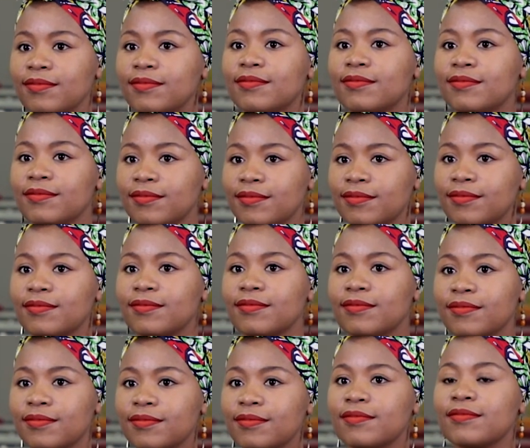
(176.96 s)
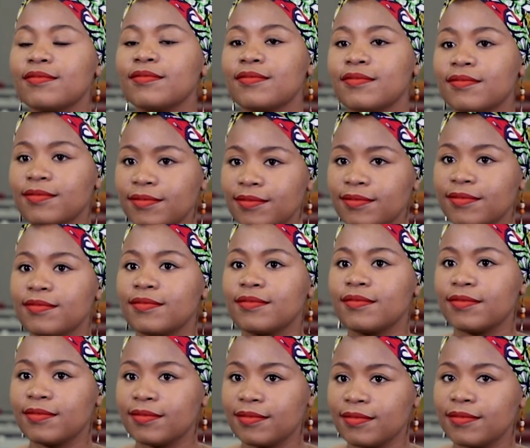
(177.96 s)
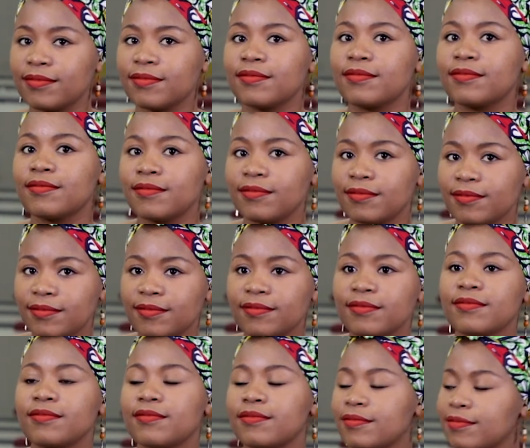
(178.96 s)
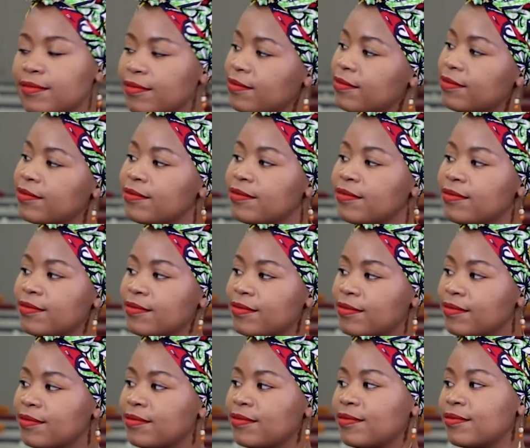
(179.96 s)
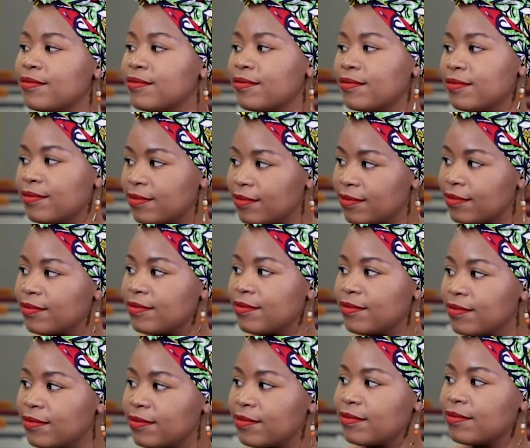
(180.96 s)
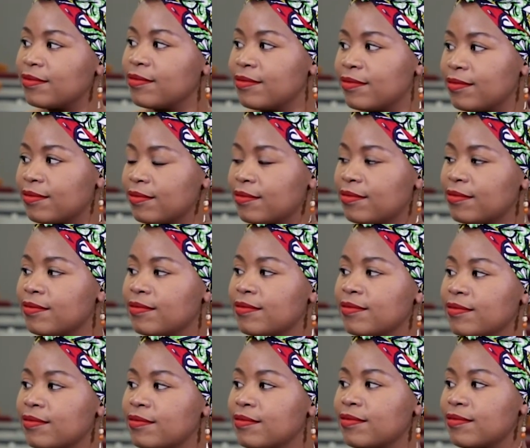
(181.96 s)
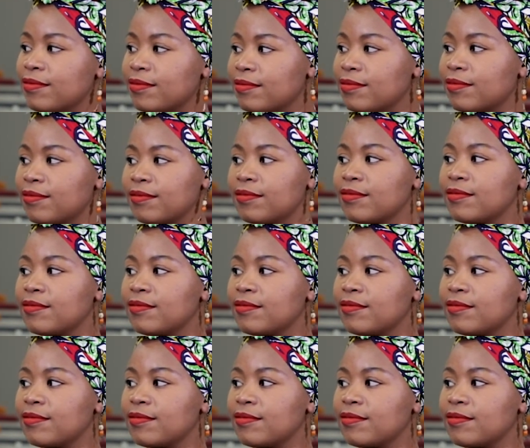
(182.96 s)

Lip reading: (silent)